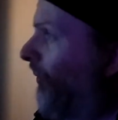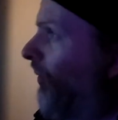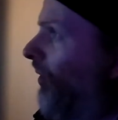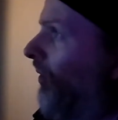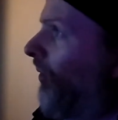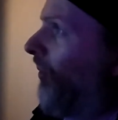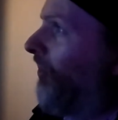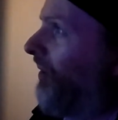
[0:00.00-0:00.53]

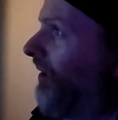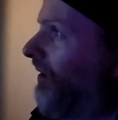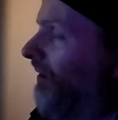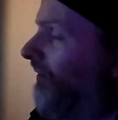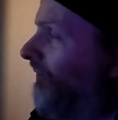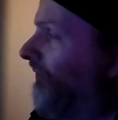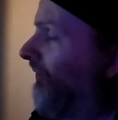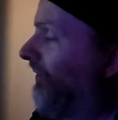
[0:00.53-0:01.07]
will
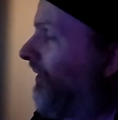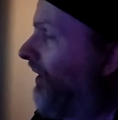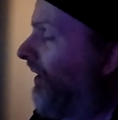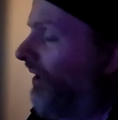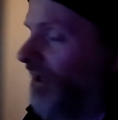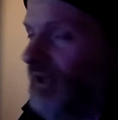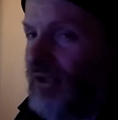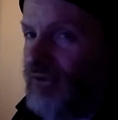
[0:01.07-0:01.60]
be
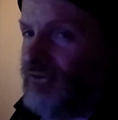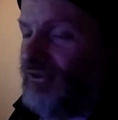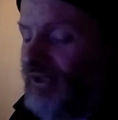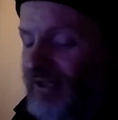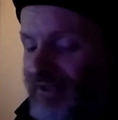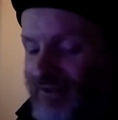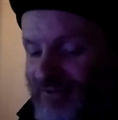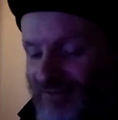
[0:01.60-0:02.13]

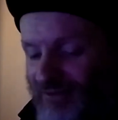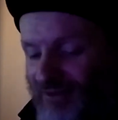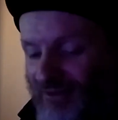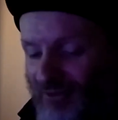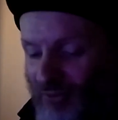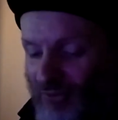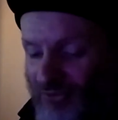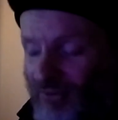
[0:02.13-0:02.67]
seeing
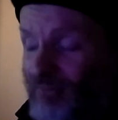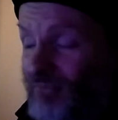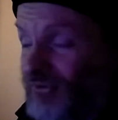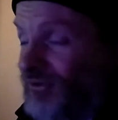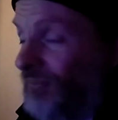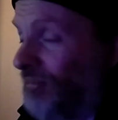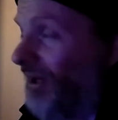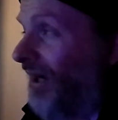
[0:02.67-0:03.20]
some
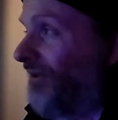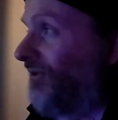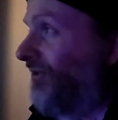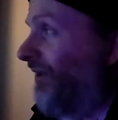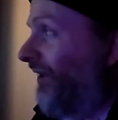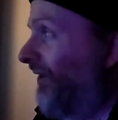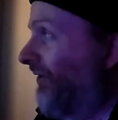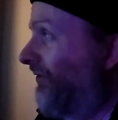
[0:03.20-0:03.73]
surprises
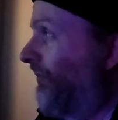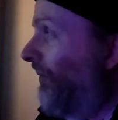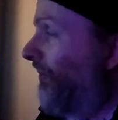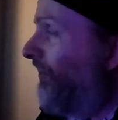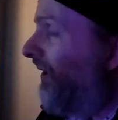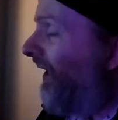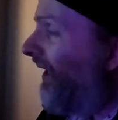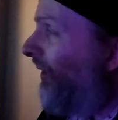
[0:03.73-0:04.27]
on this one.
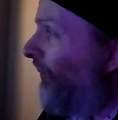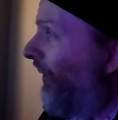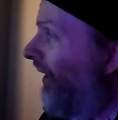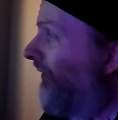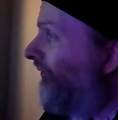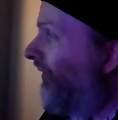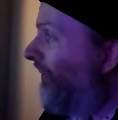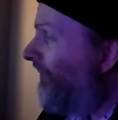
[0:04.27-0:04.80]
But
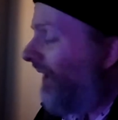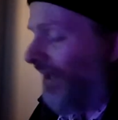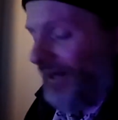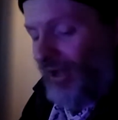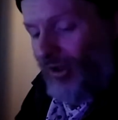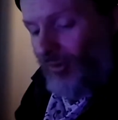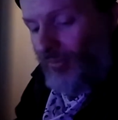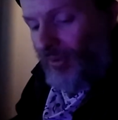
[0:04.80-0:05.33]
anyway, from that
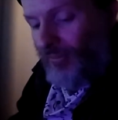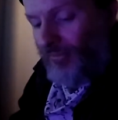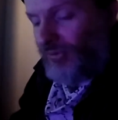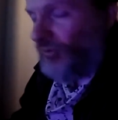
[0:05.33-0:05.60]
album,